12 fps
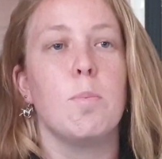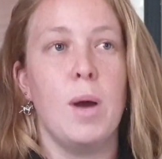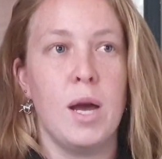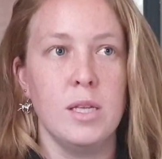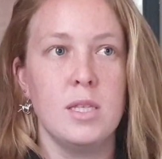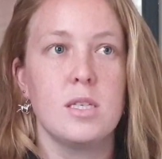
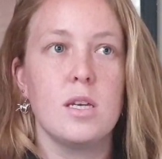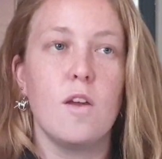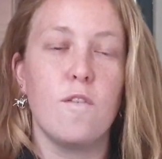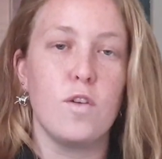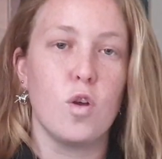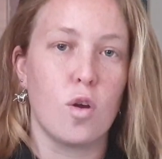But
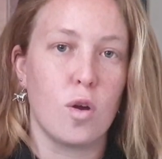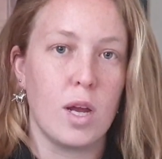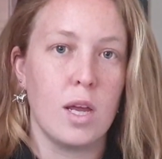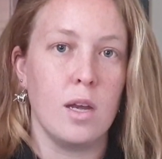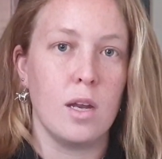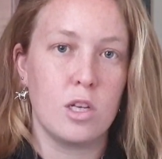if your
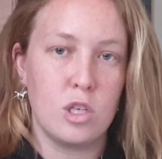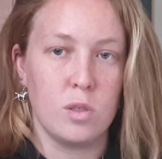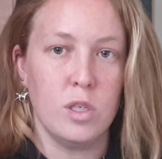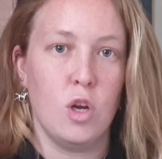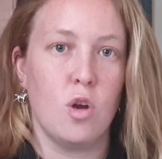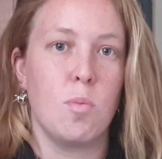
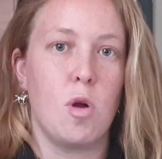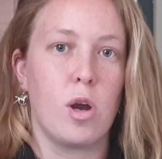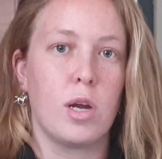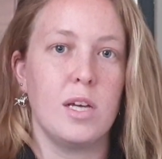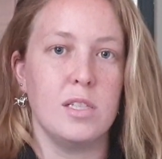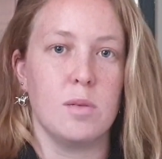initial year
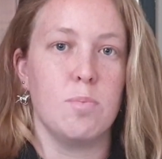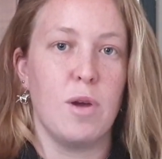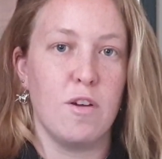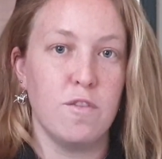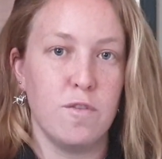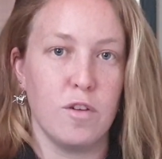mark is
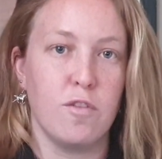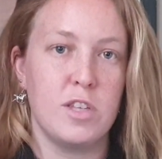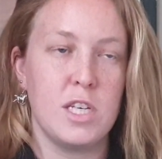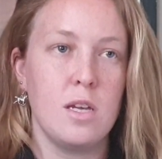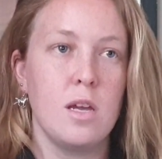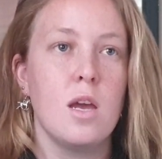above
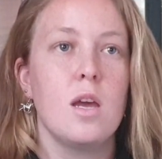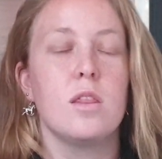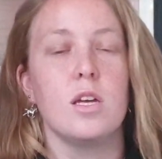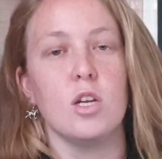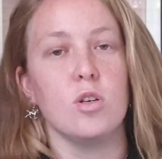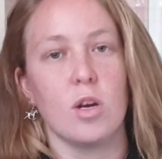50,
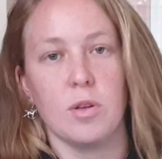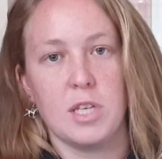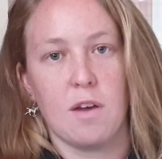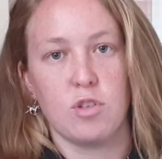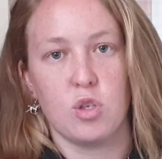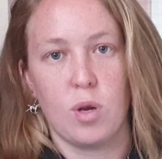then you don't
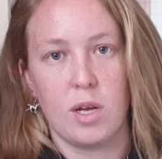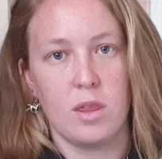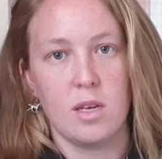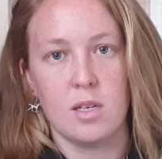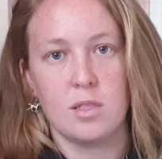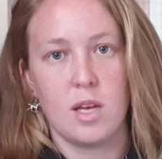have to write
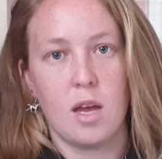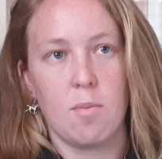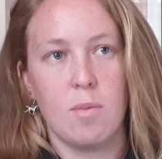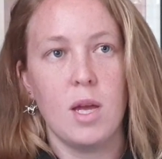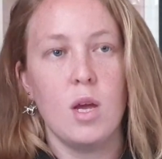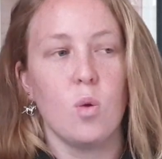the
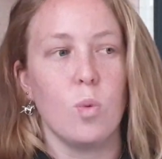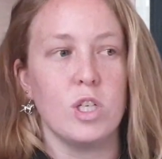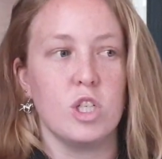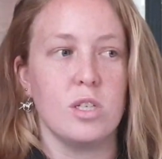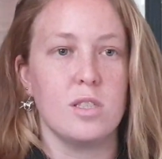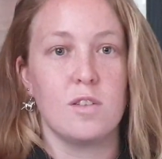exam,
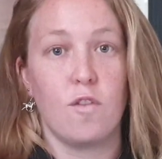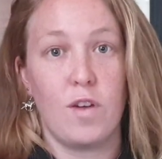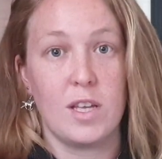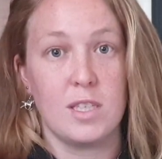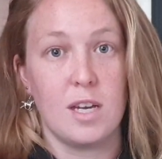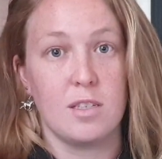which is
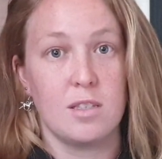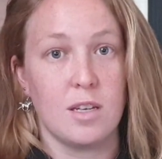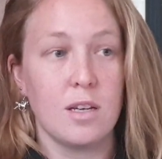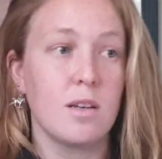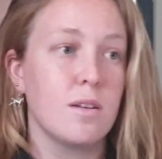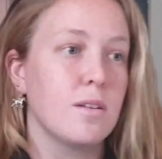
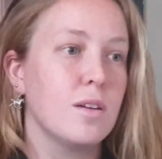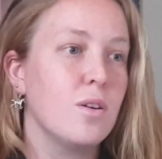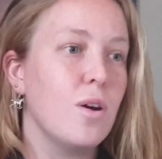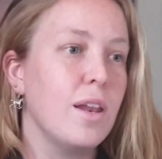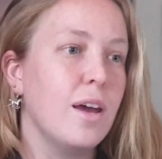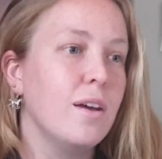fantastic.
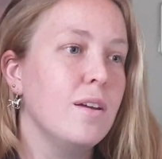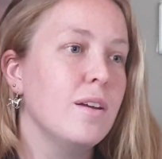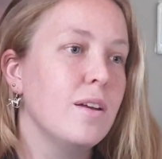Kala,